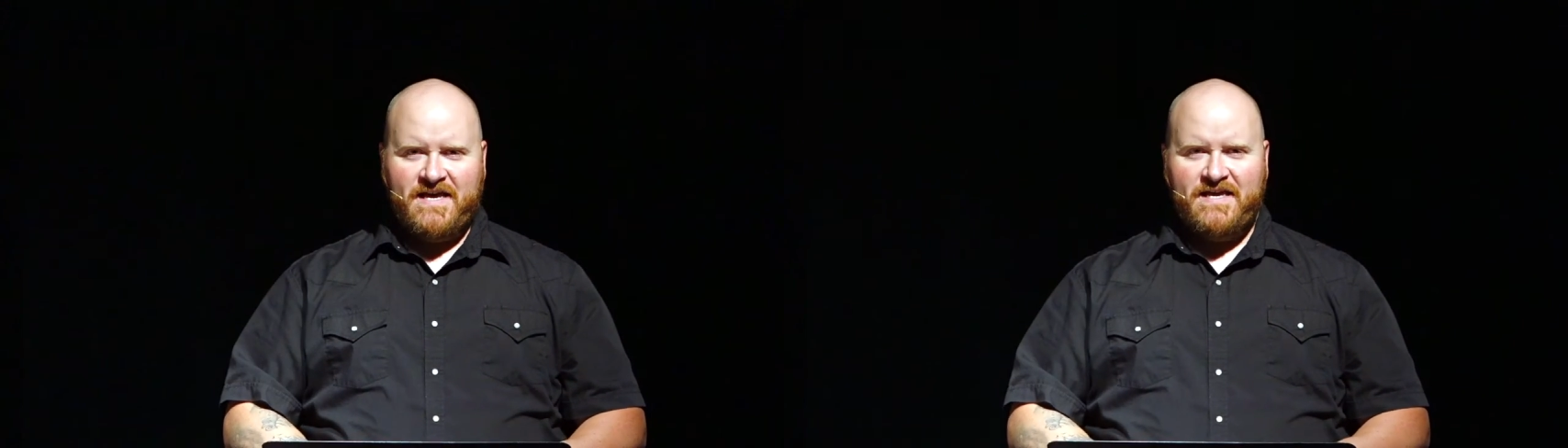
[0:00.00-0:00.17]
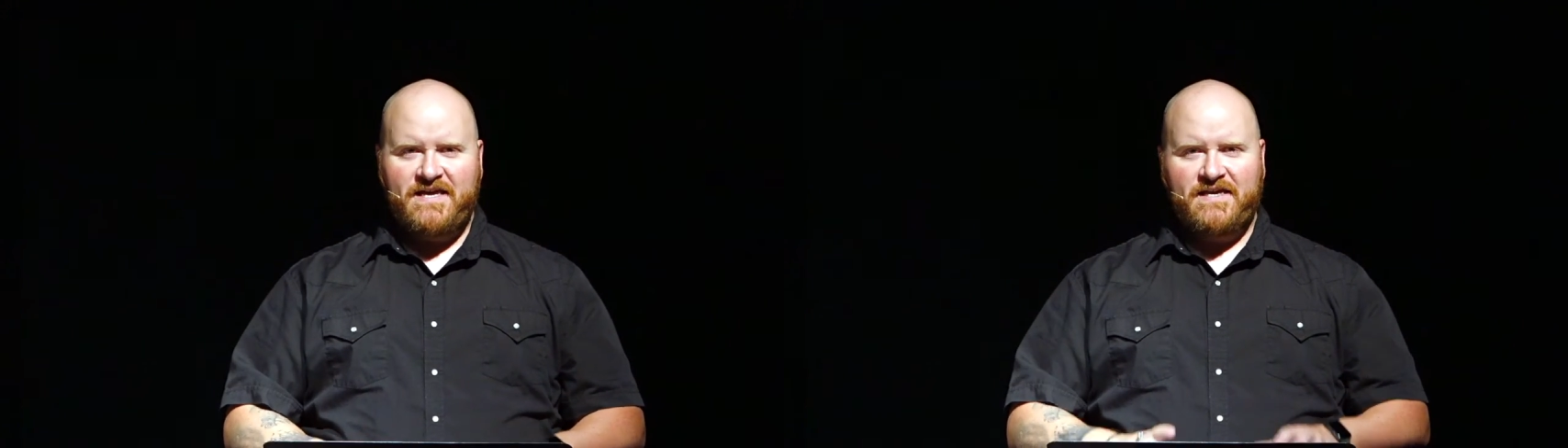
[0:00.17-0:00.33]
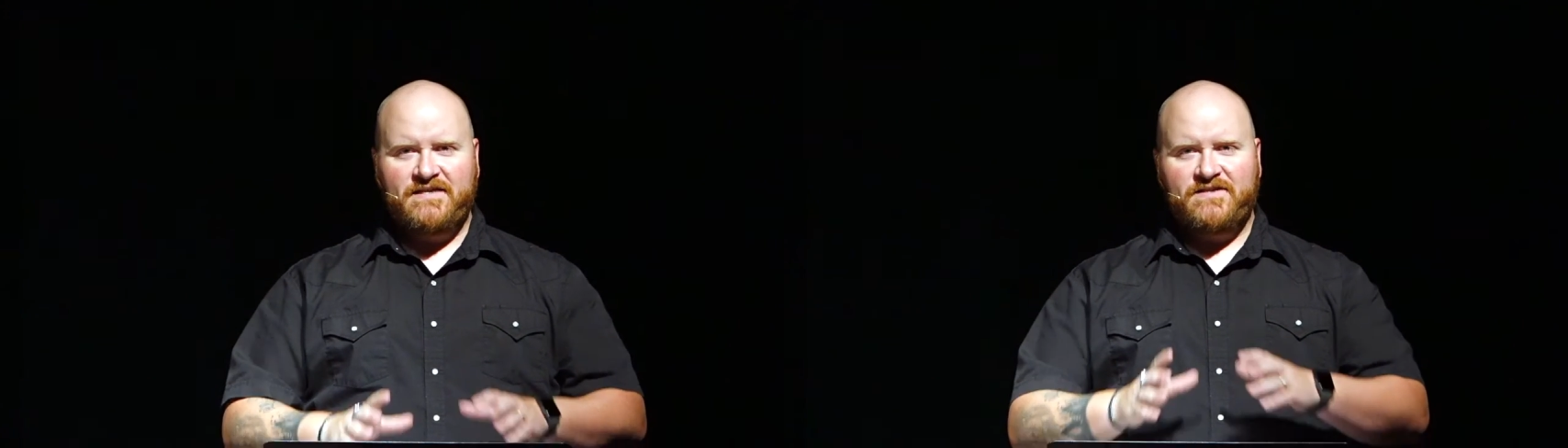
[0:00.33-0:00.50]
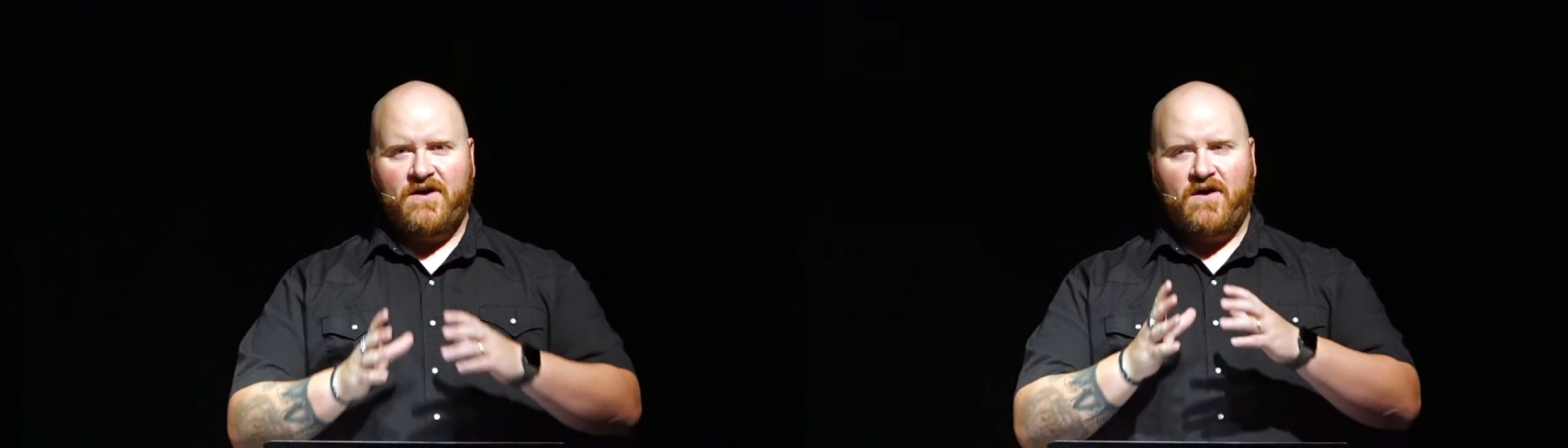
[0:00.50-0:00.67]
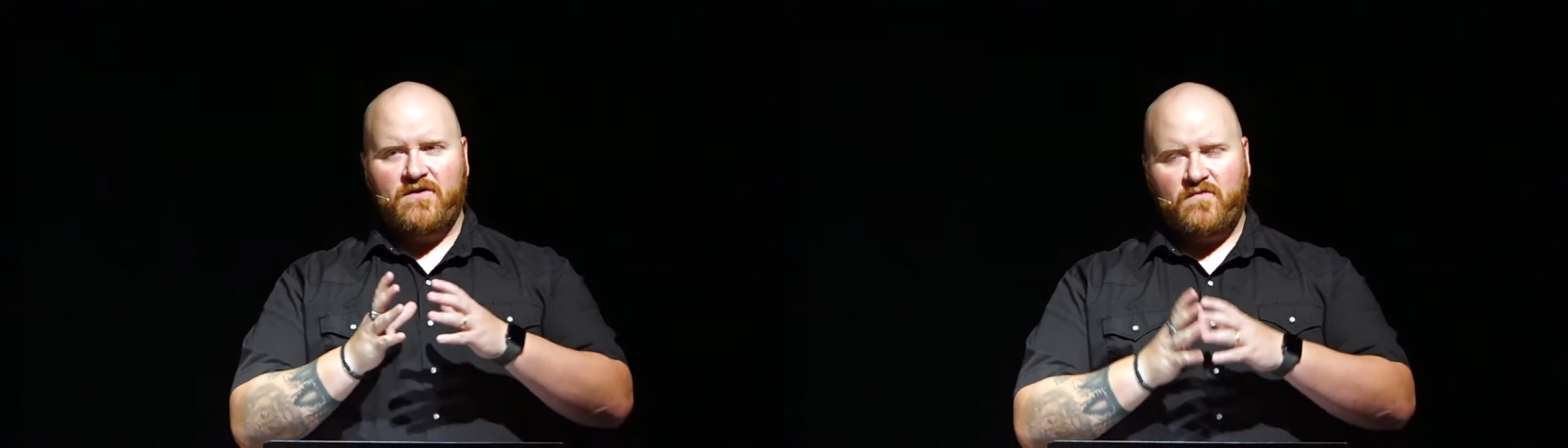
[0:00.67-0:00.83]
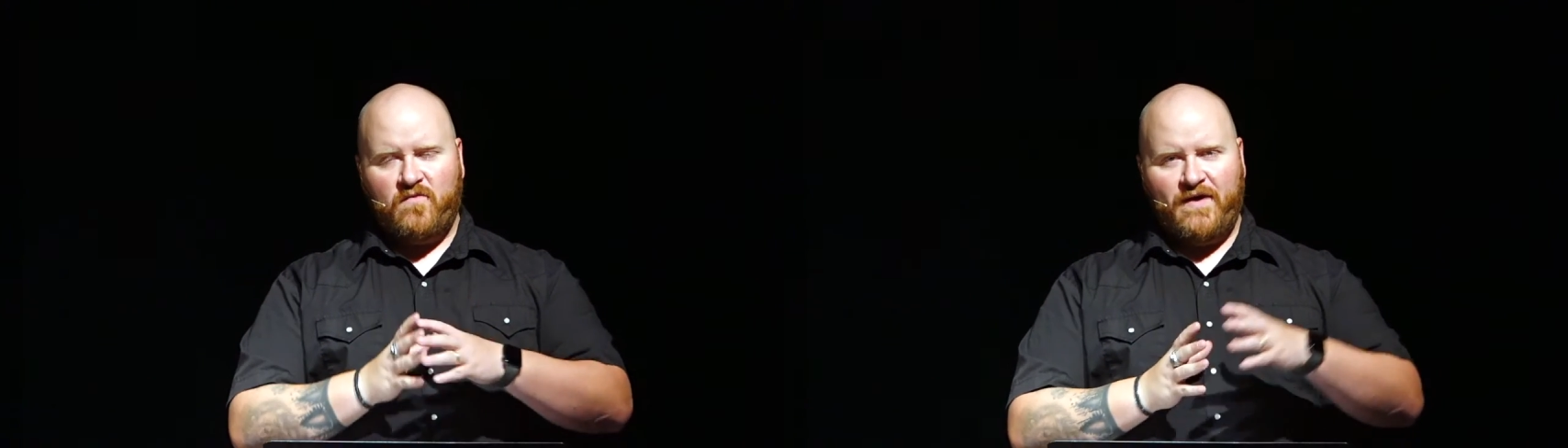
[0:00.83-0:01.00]
He is
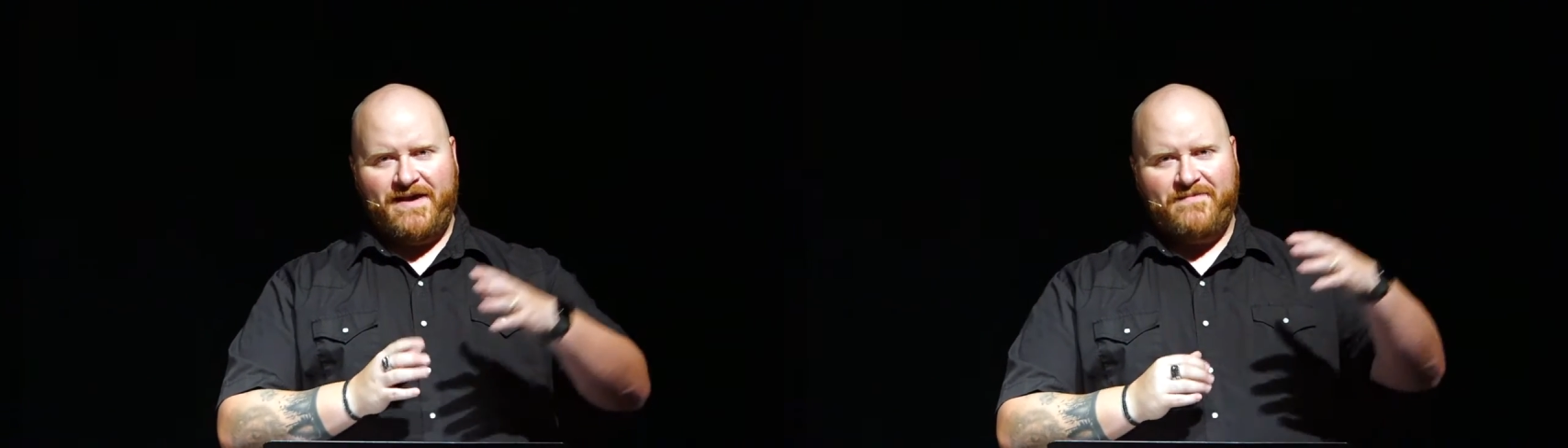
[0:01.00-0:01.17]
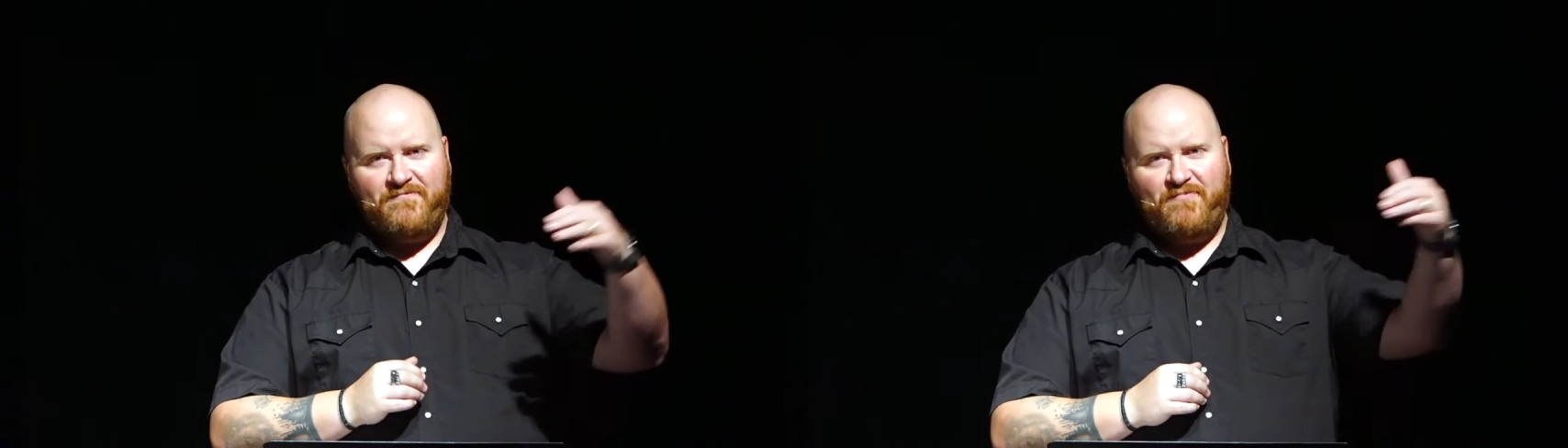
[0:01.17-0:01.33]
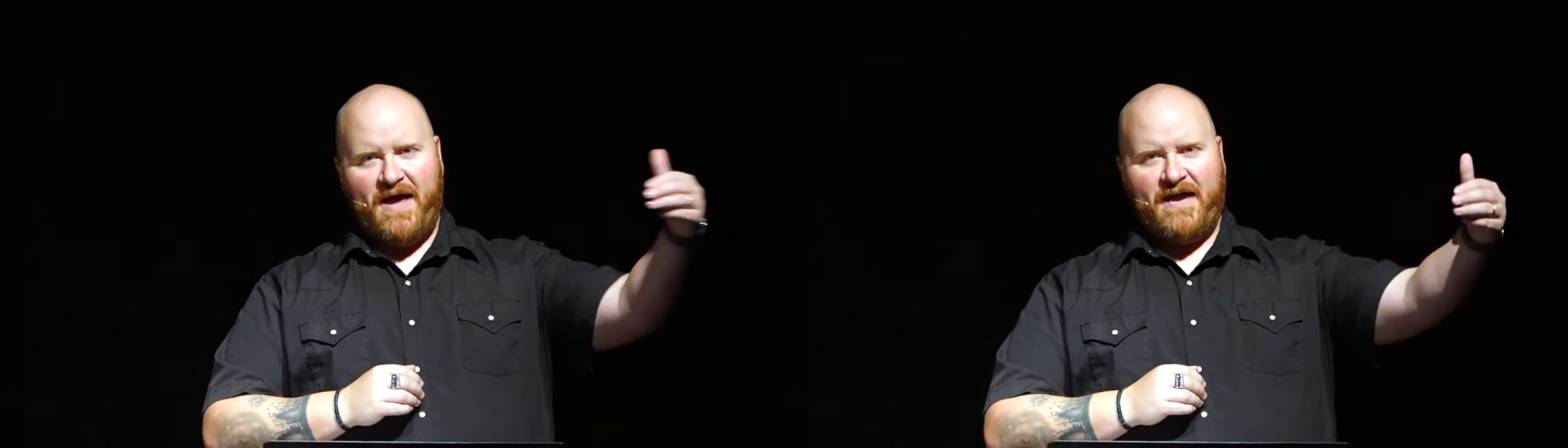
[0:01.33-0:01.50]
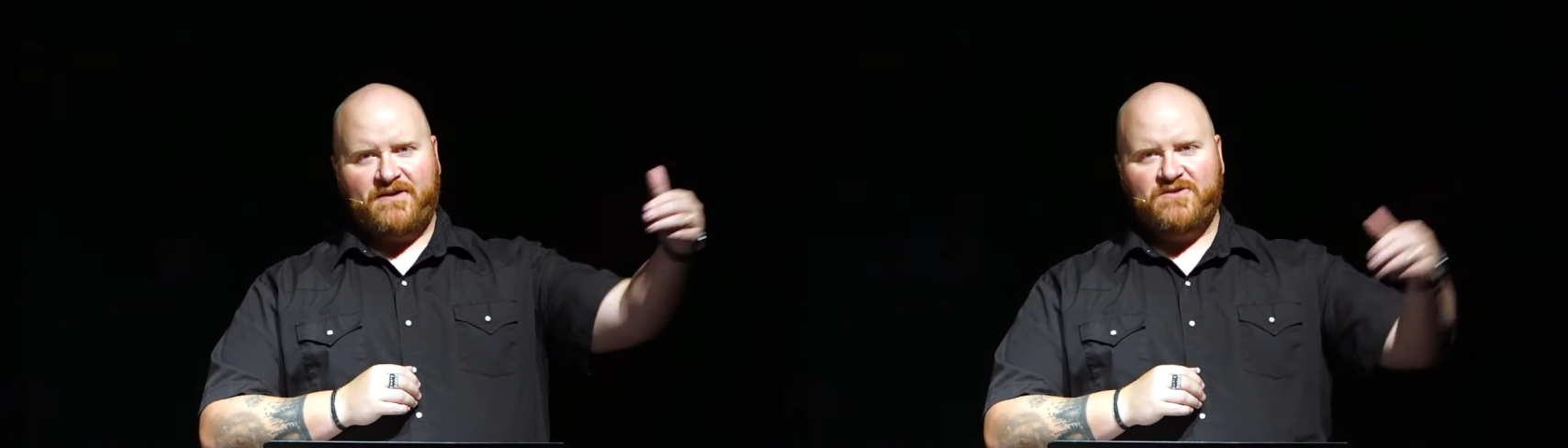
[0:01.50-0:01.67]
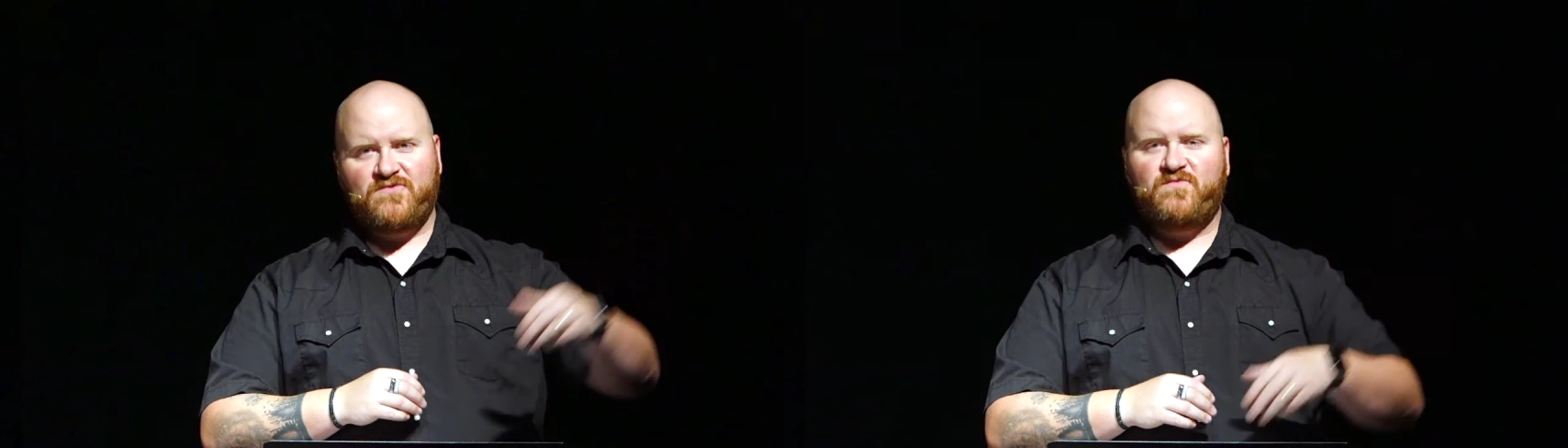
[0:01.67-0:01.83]
our way back to